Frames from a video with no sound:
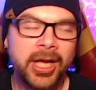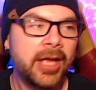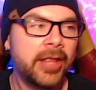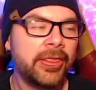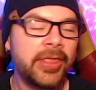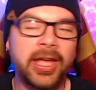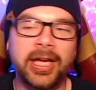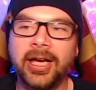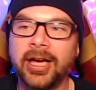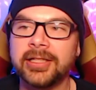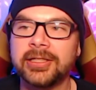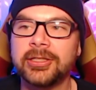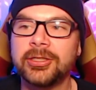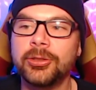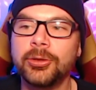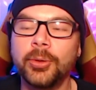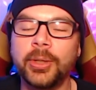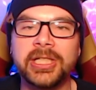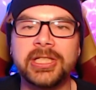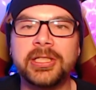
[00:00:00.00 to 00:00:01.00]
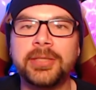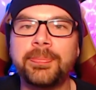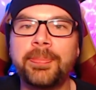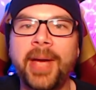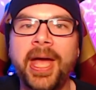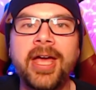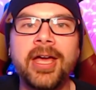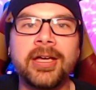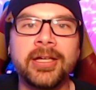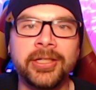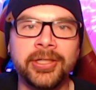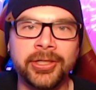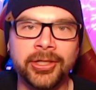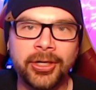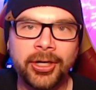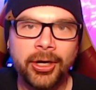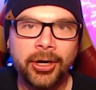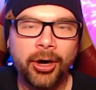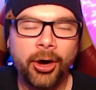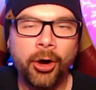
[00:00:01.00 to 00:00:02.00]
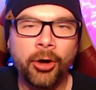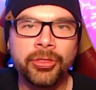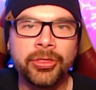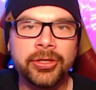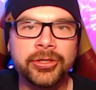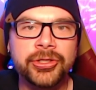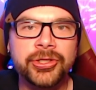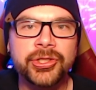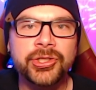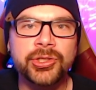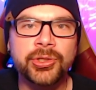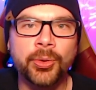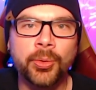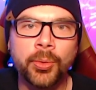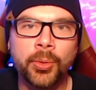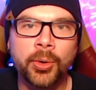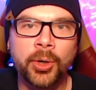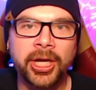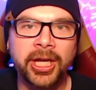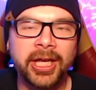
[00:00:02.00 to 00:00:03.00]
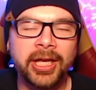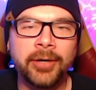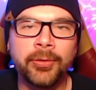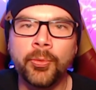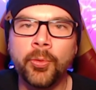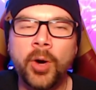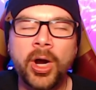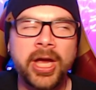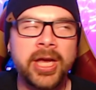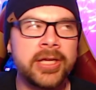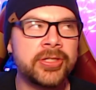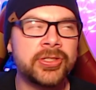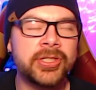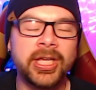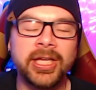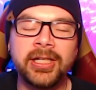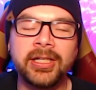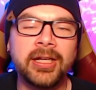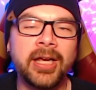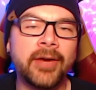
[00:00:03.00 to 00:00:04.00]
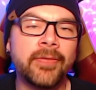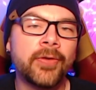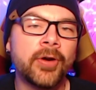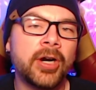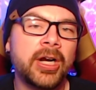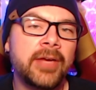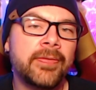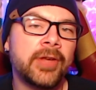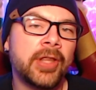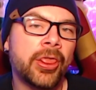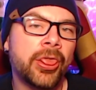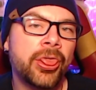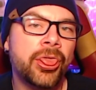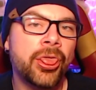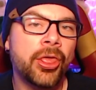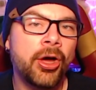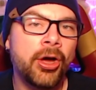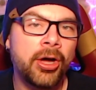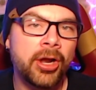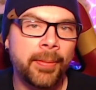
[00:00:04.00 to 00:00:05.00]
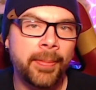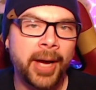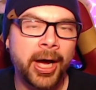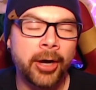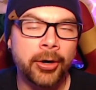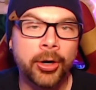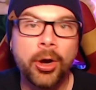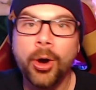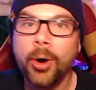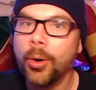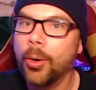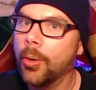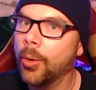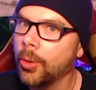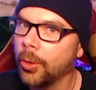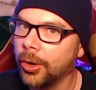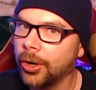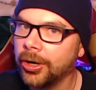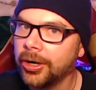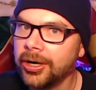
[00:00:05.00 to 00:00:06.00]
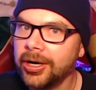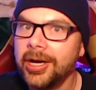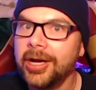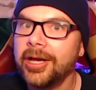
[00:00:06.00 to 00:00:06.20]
They got to expand on the story in ways they never even thought about or